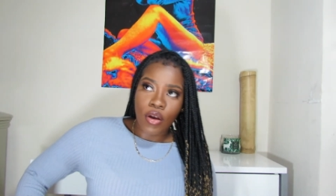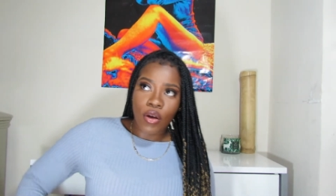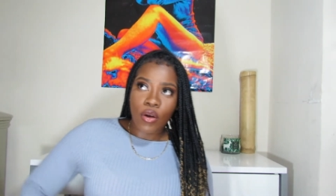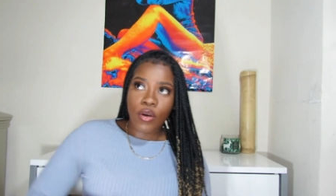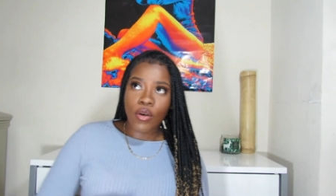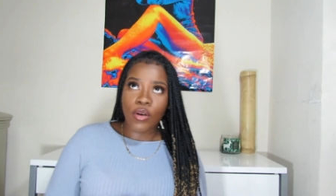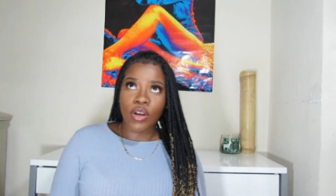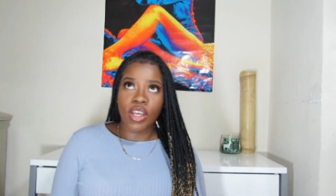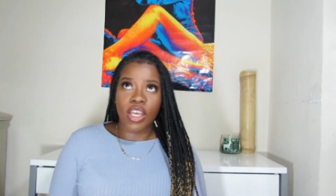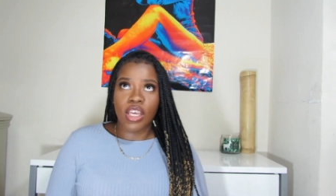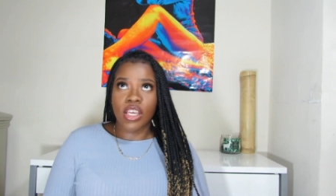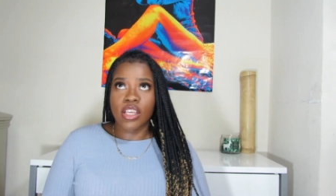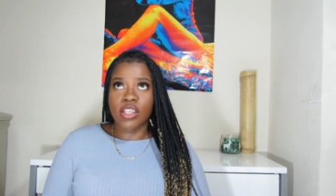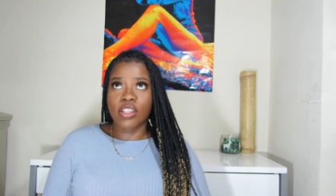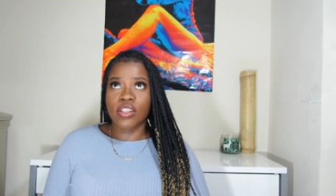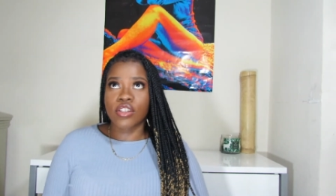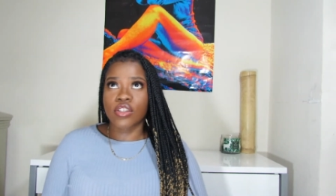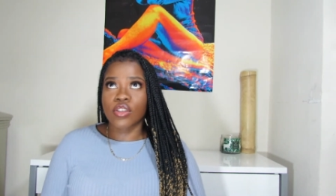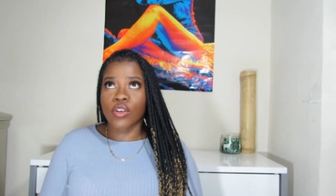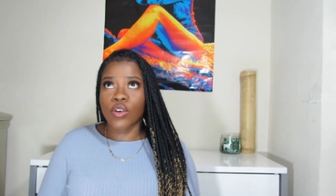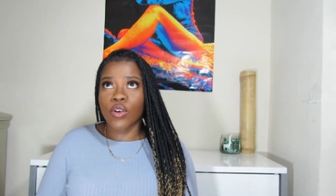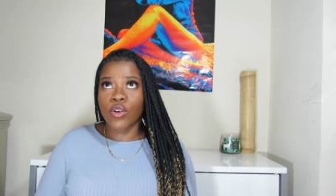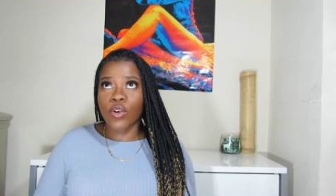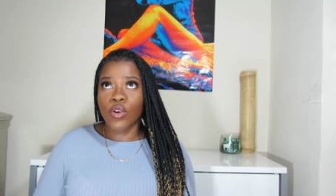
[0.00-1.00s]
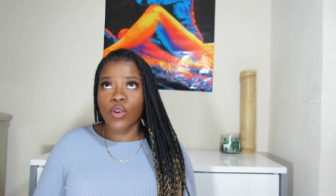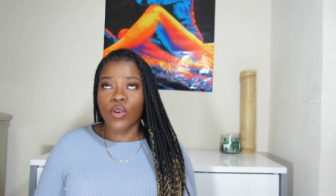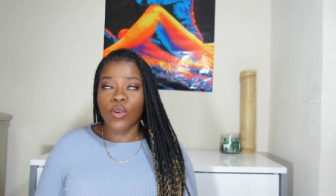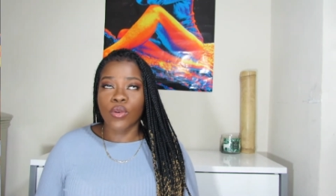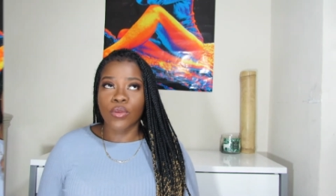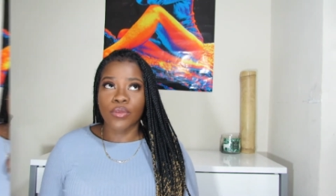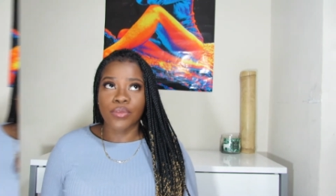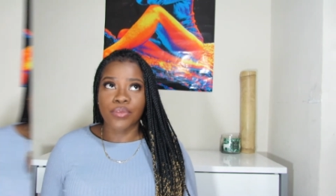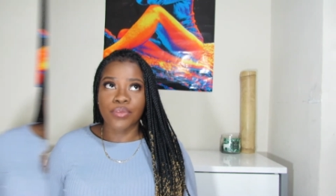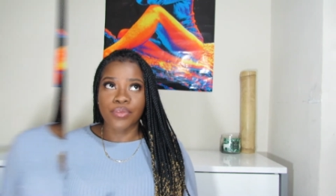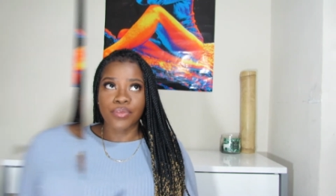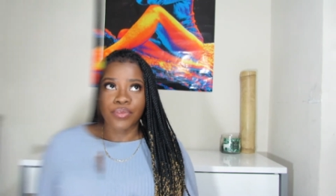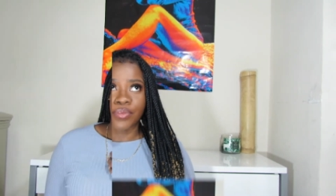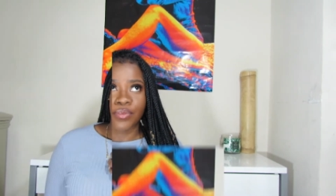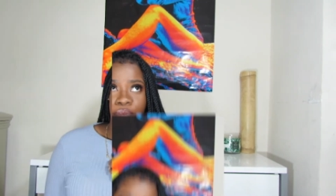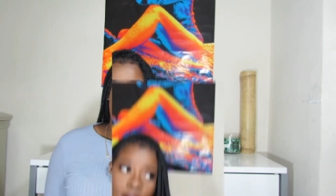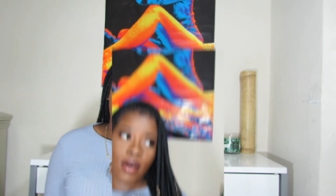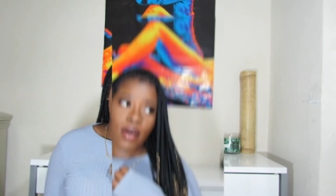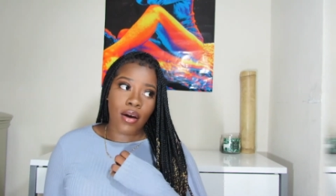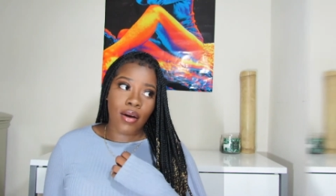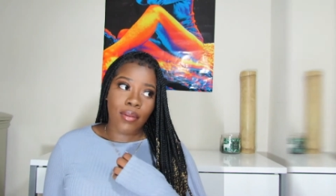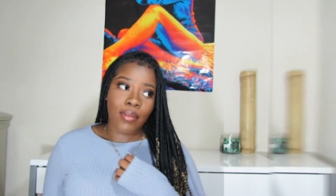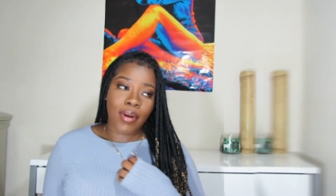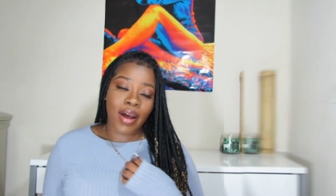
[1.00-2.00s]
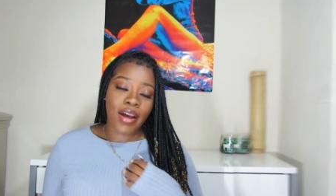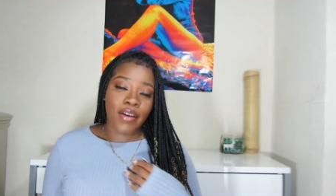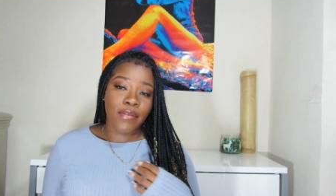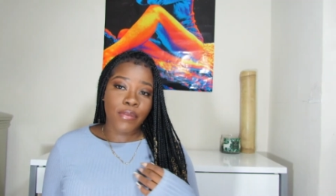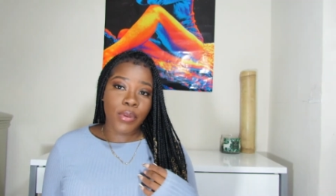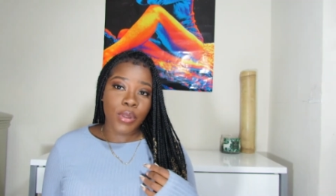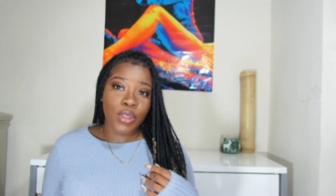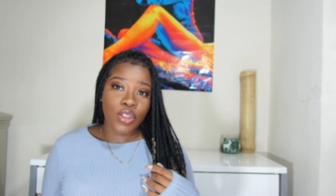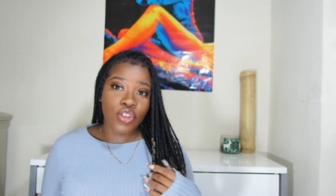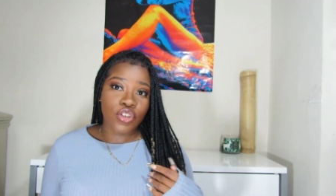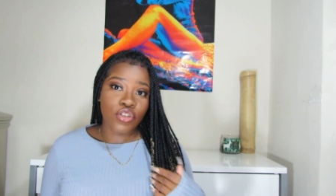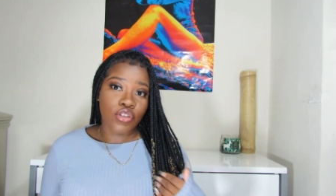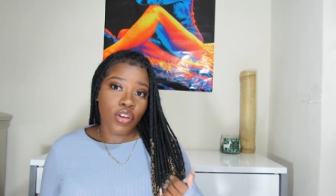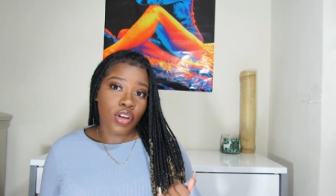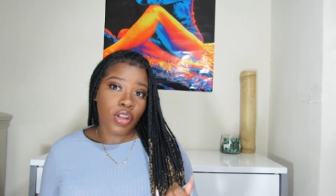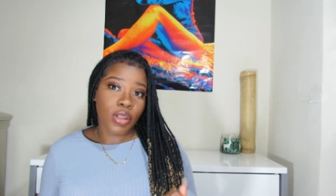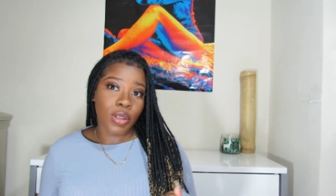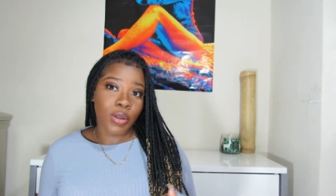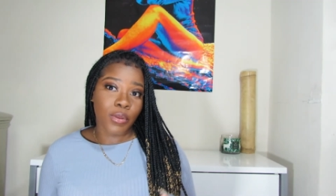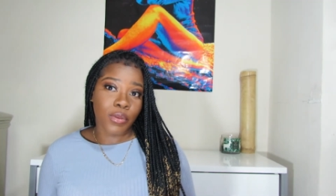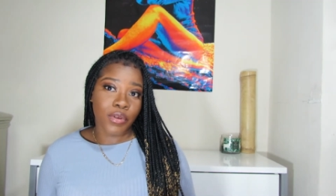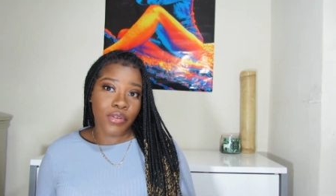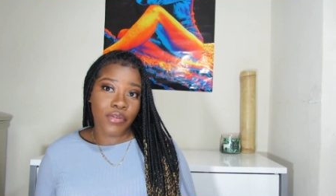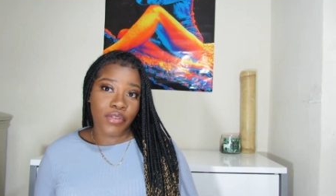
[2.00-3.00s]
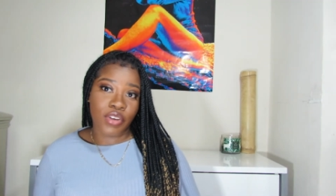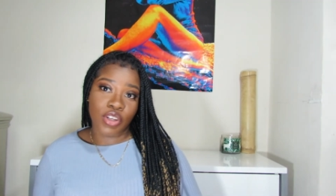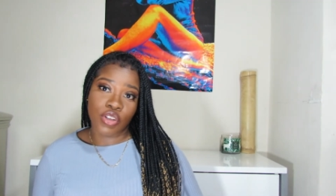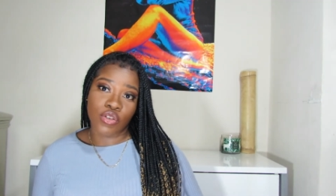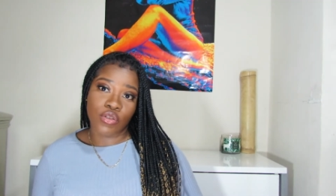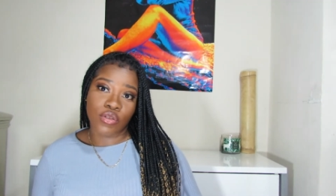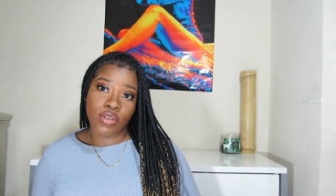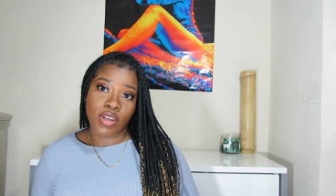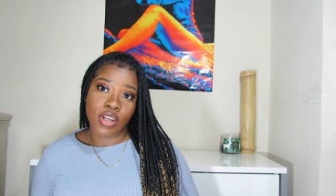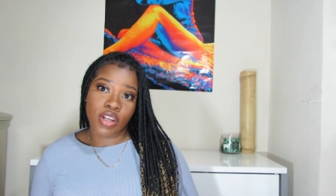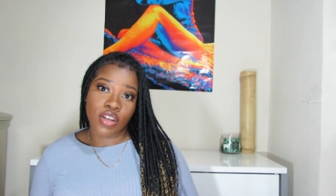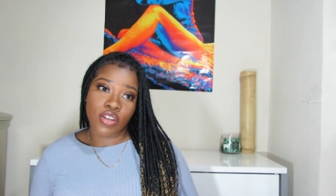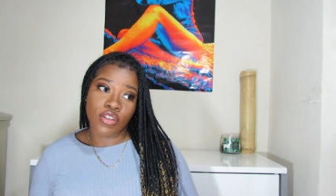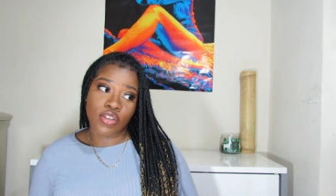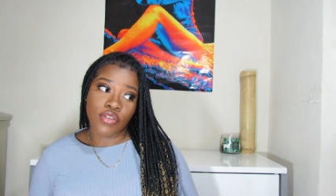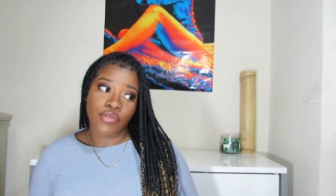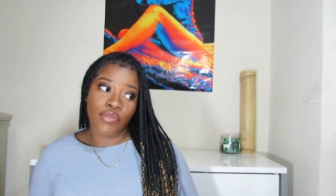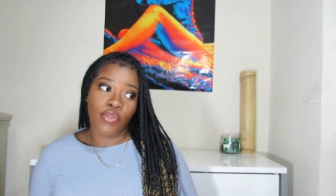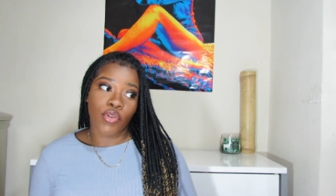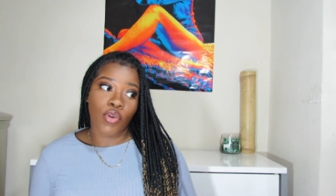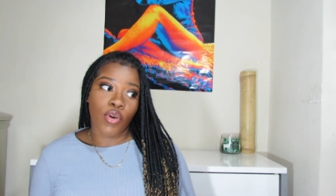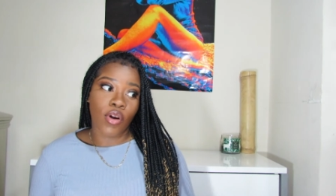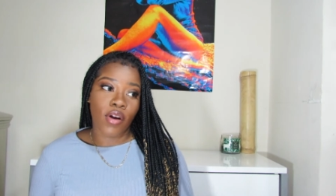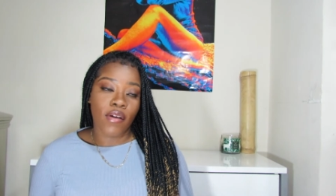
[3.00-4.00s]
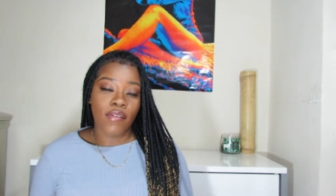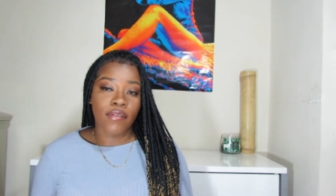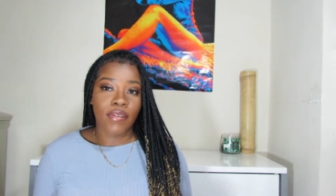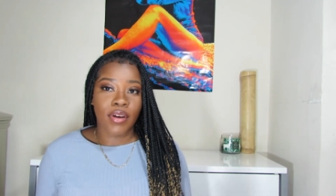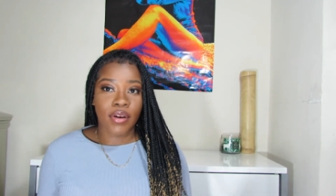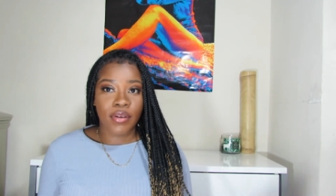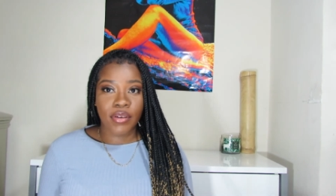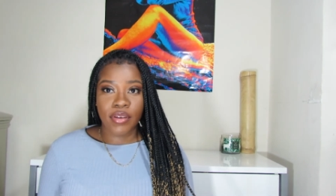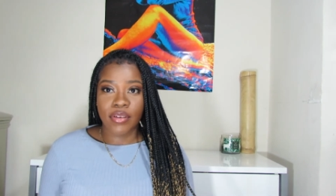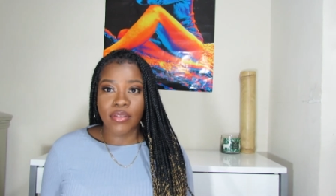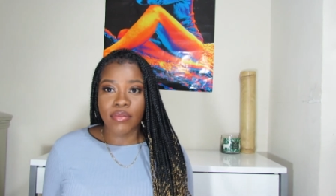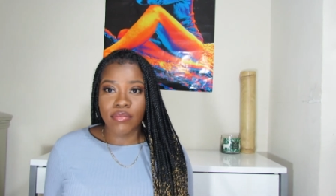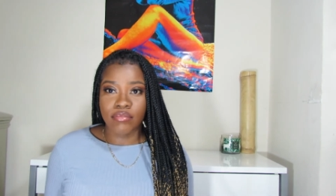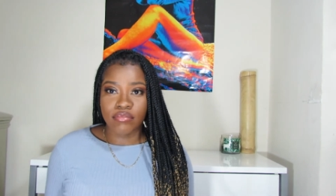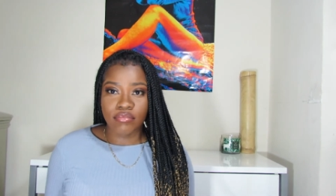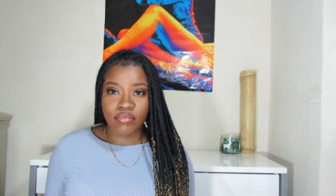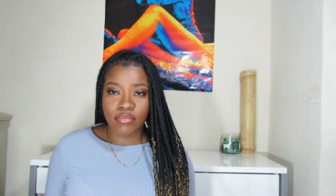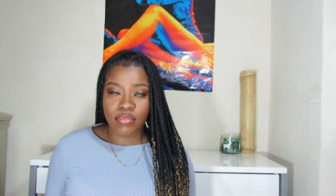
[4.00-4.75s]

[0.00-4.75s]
Okay, so um, I've been struggling with facial hairs for a very